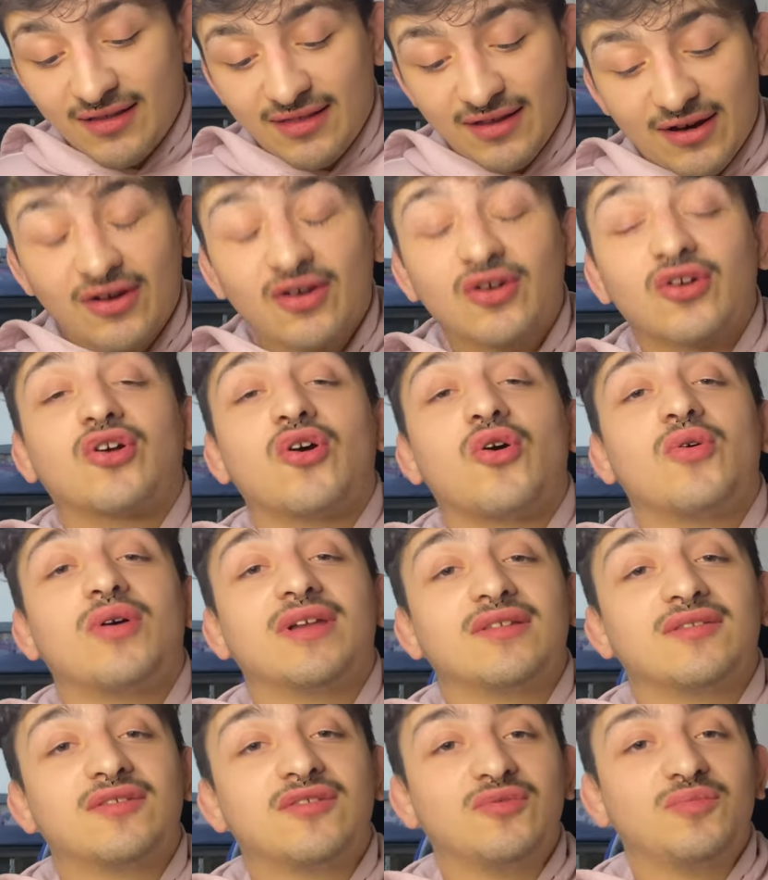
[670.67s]
they're
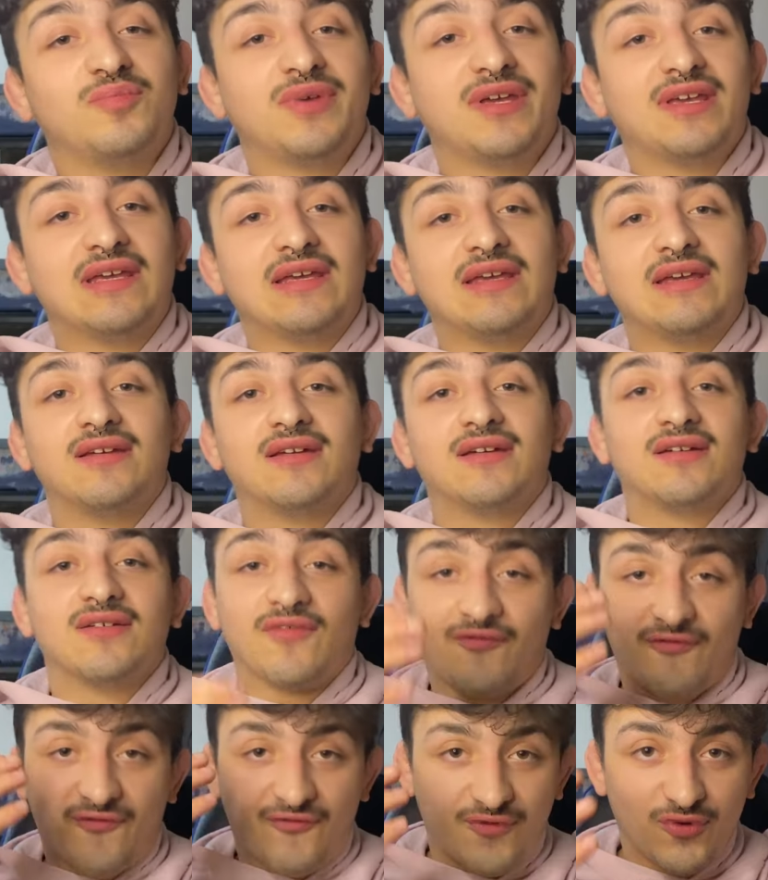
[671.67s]
going to be
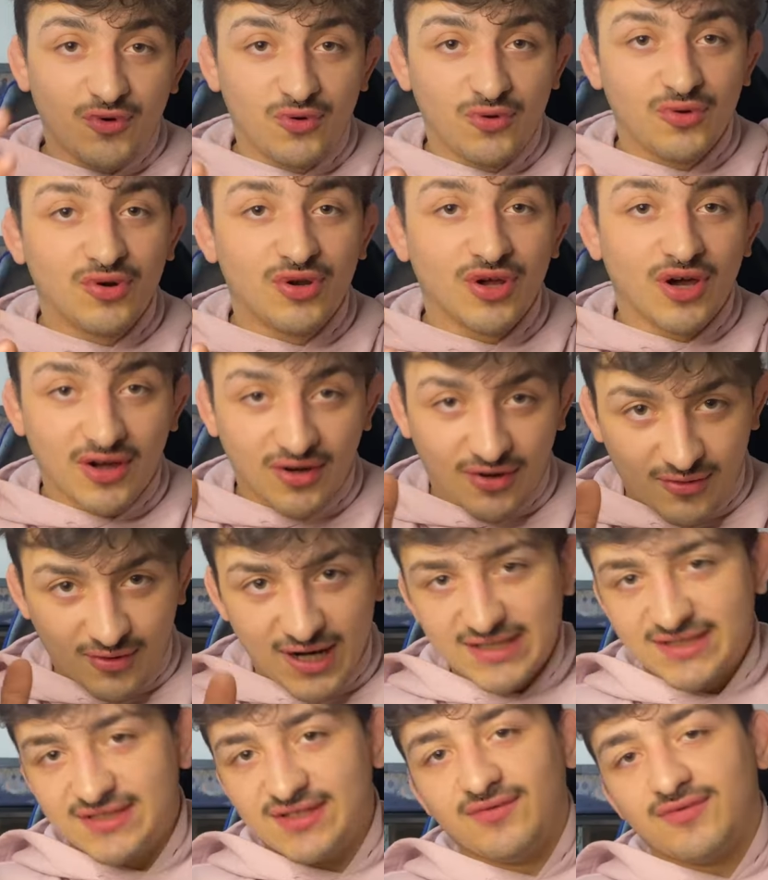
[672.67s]
food
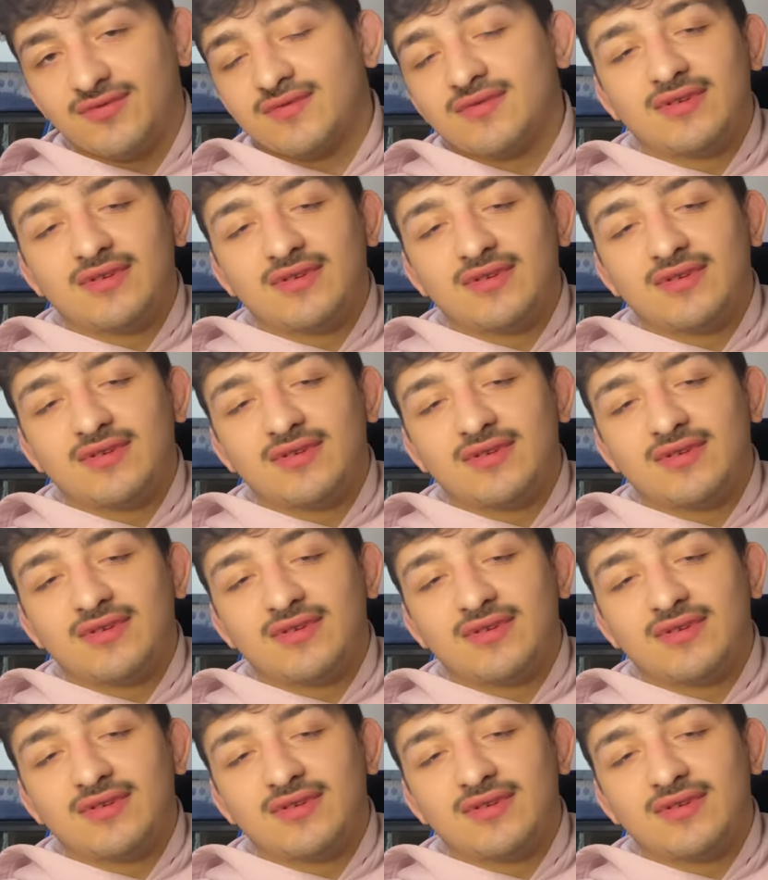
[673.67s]
aggressive.